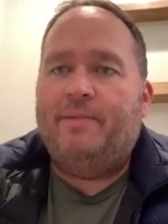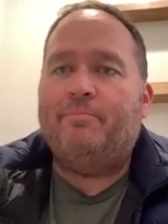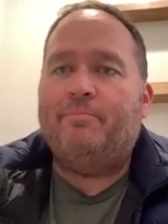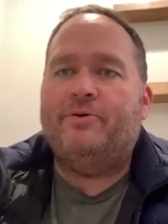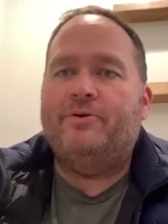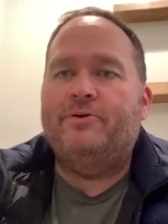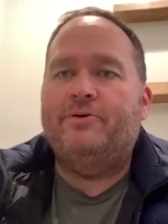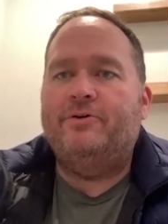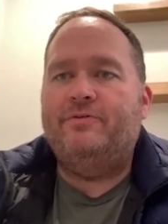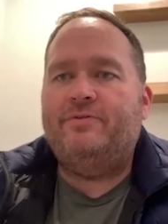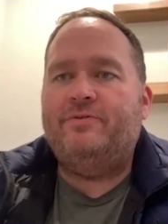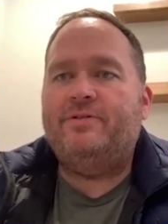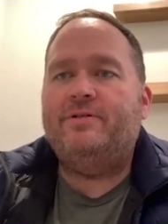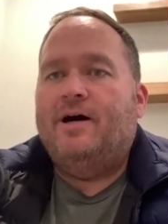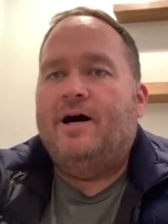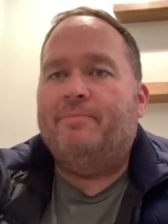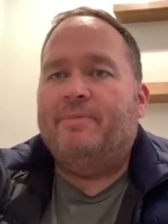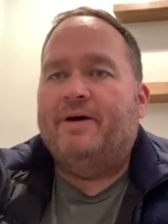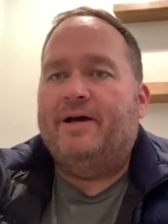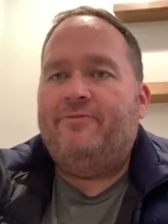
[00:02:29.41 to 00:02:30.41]
improved
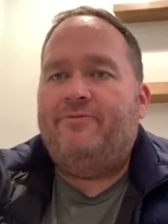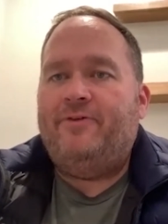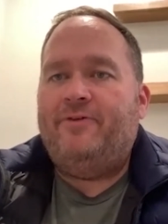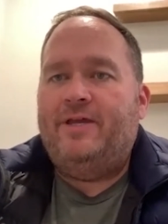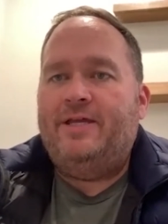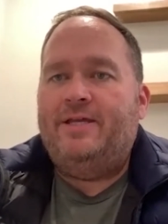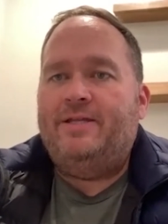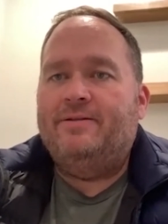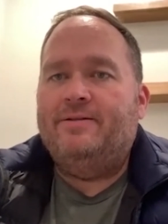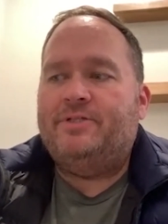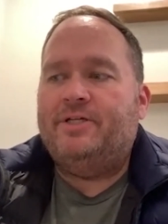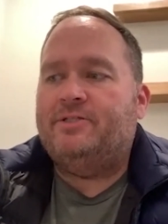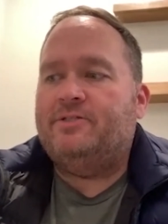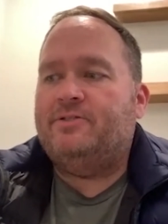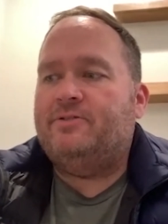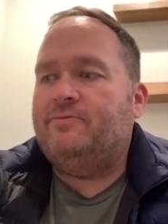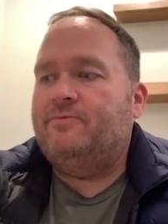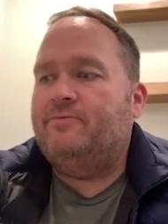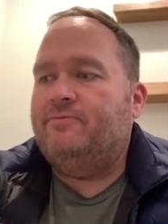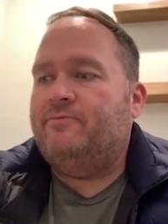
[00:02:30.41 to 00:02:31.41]
on my feet
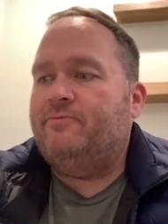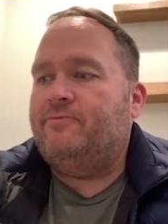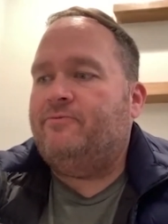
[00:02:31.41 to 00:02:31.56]
just